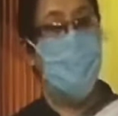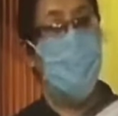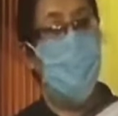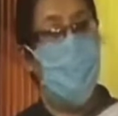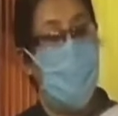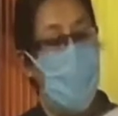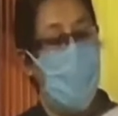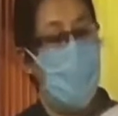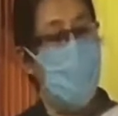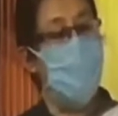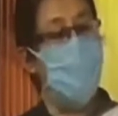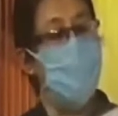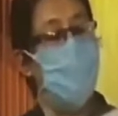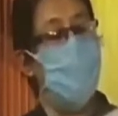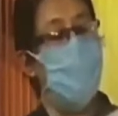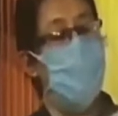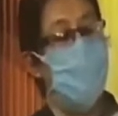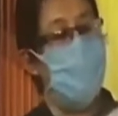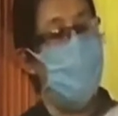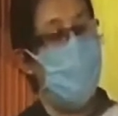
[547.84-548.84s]
How to
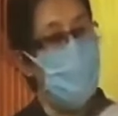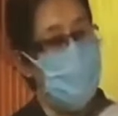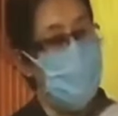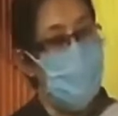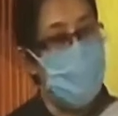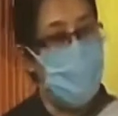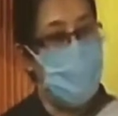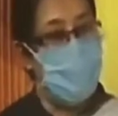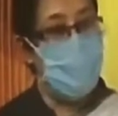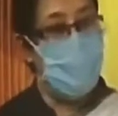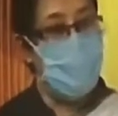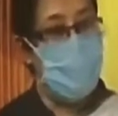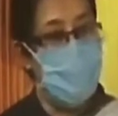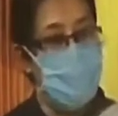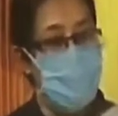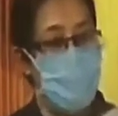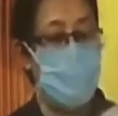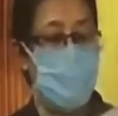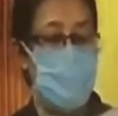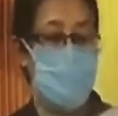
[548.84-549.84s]
go about with the program
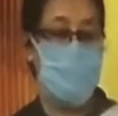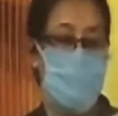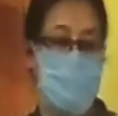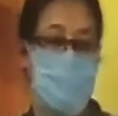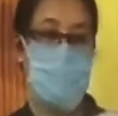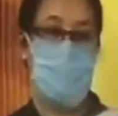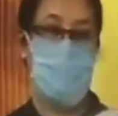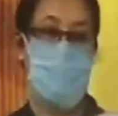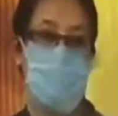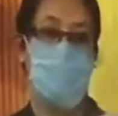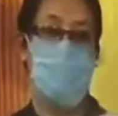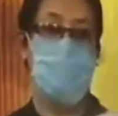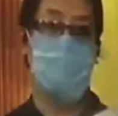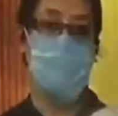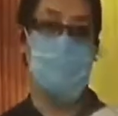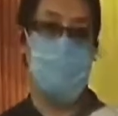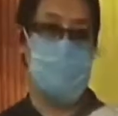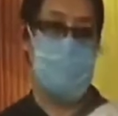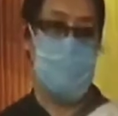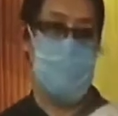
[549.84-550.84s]
so the program becomes
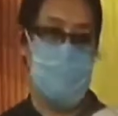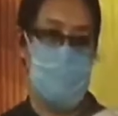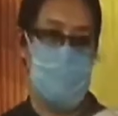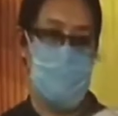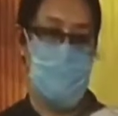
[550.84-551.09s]
successful.